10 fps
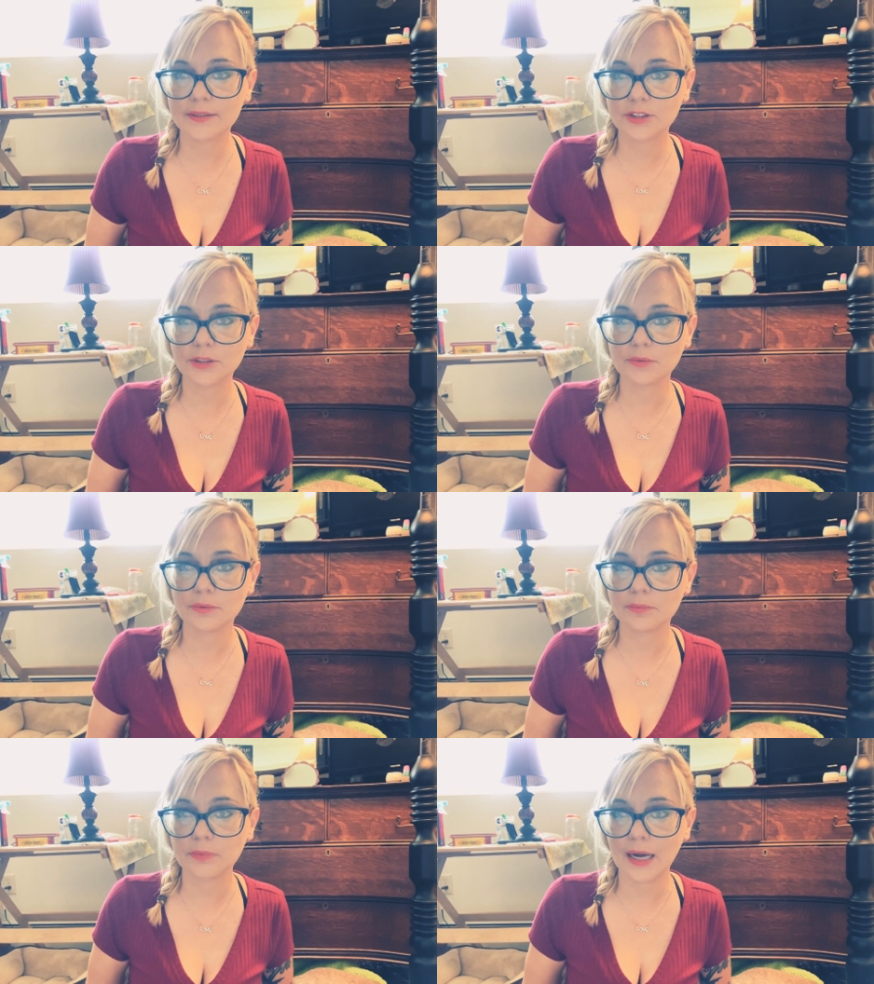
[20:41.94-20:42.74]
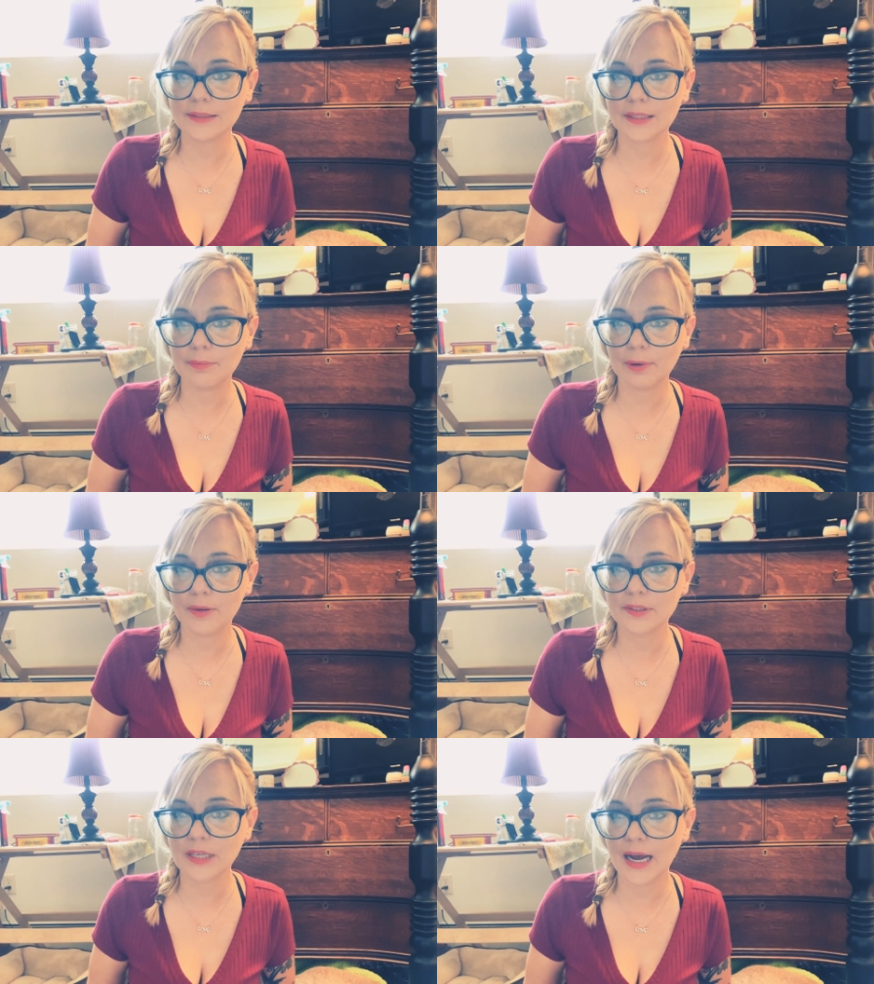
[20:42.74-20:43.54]
to rise up all
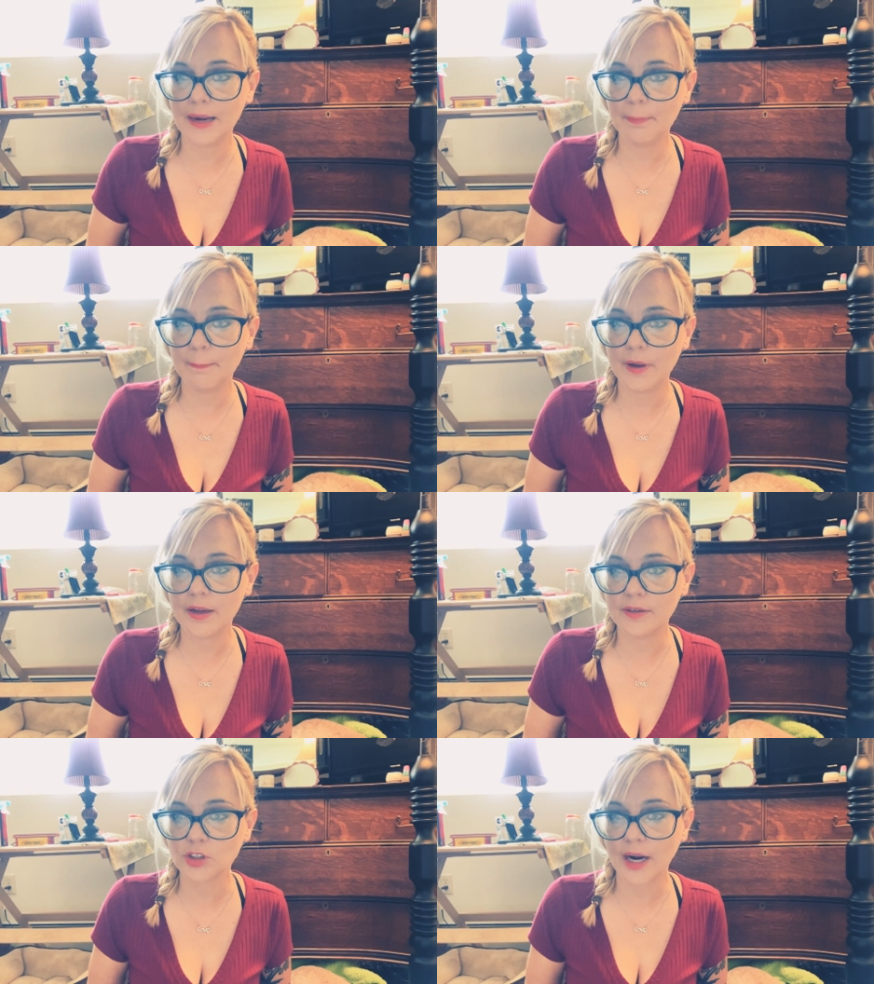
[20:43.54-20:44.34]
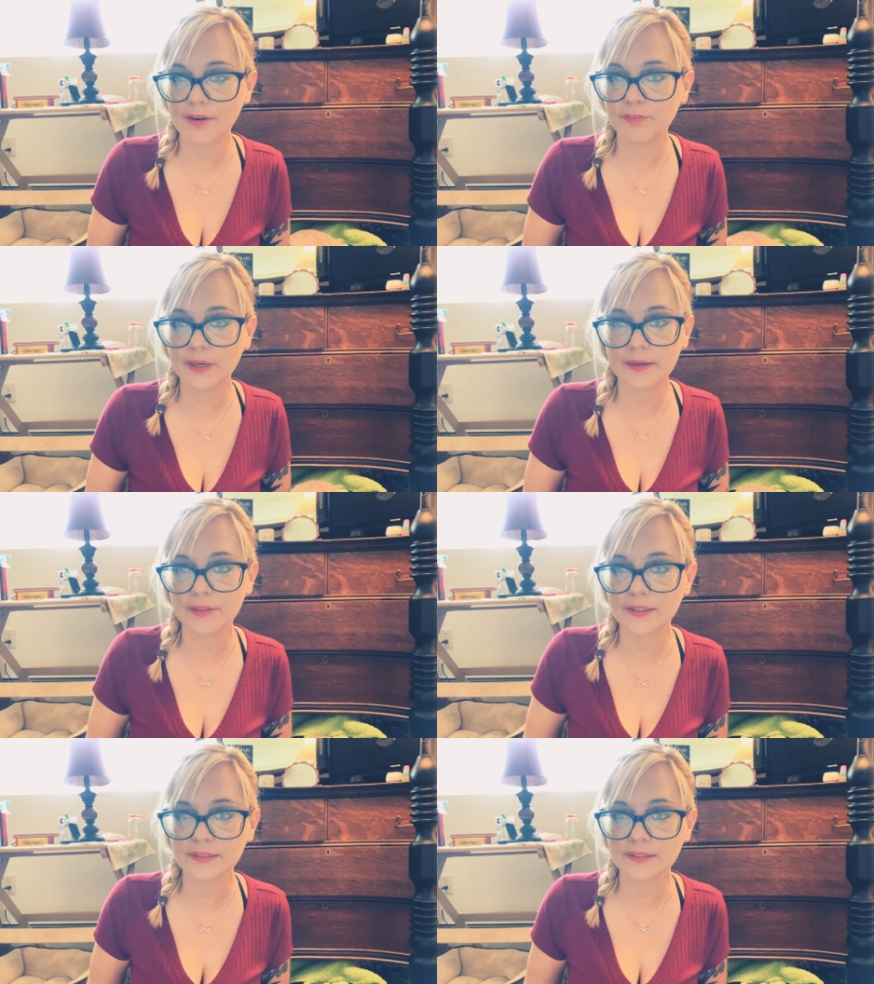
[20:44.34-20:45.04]
the time and trying to figure things